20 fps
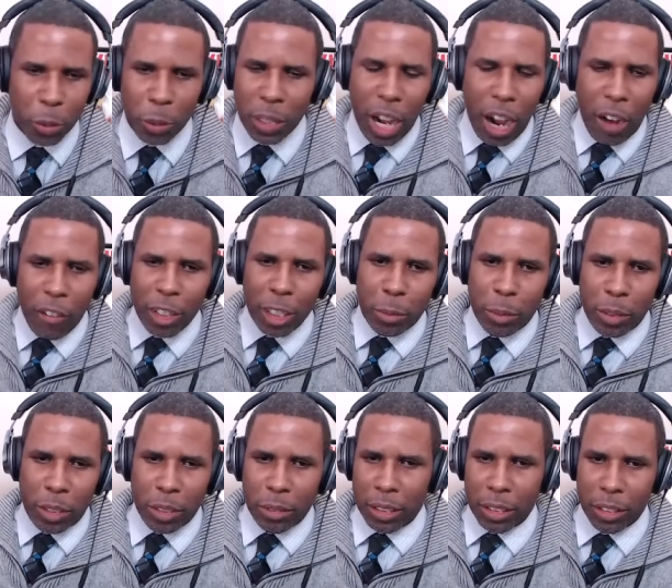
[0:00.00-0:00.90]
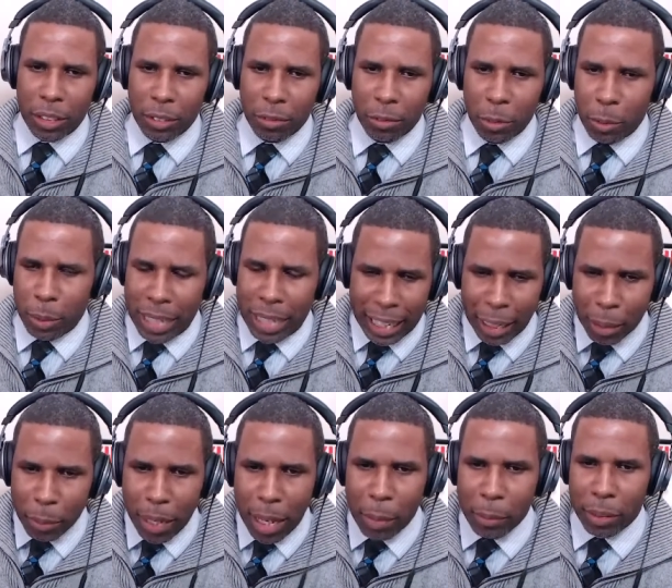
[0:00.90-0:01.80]
we always been doing. Been
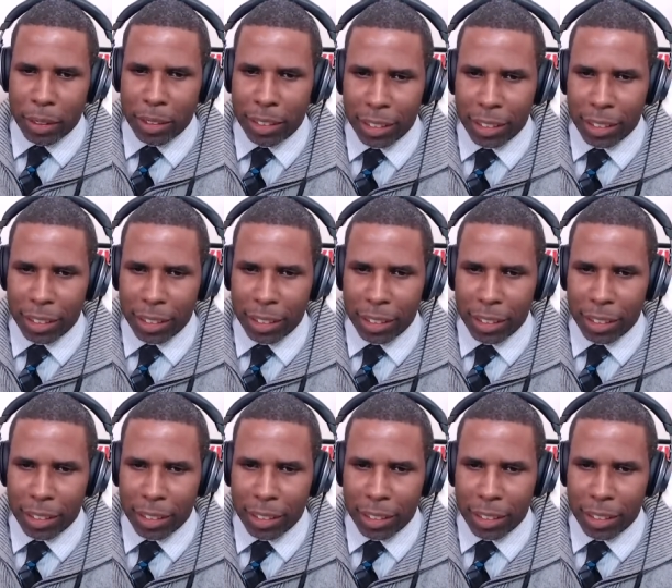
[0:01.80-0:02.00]
Alabama.